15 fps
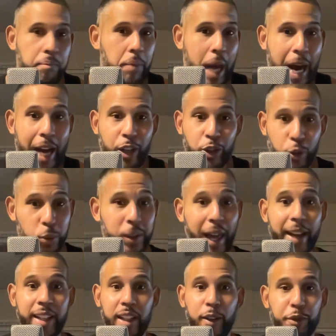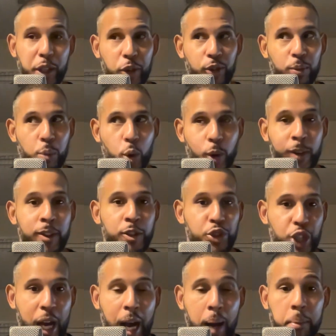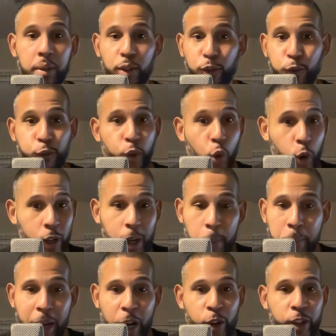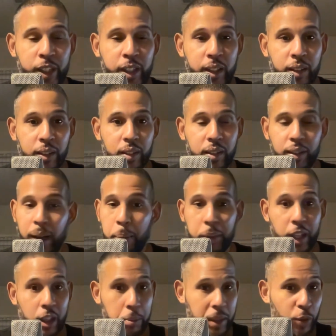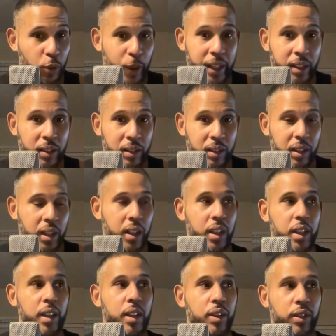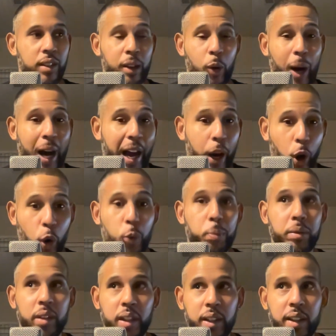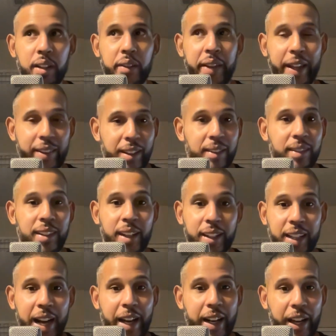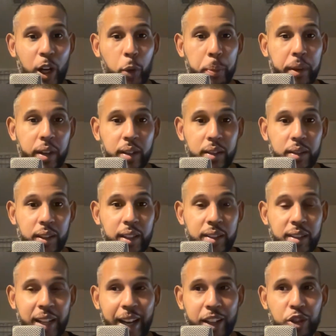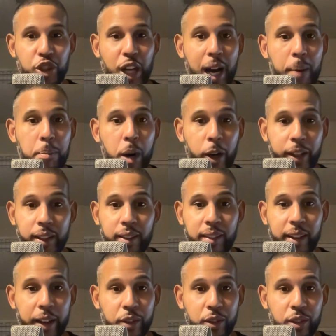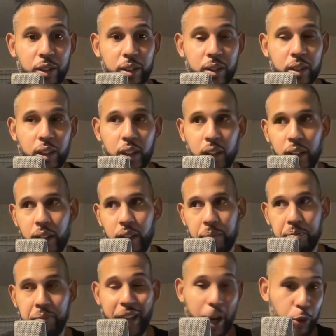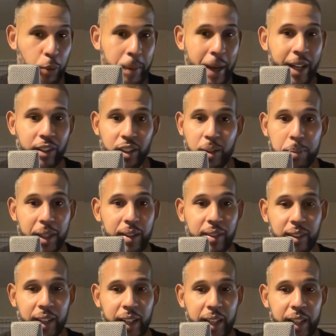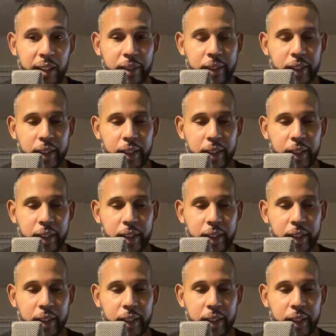I do like it if there's more jobs for Americans. I'm going to be real. So I hope that this can kind of help the tech job market sector. That remains to be seen.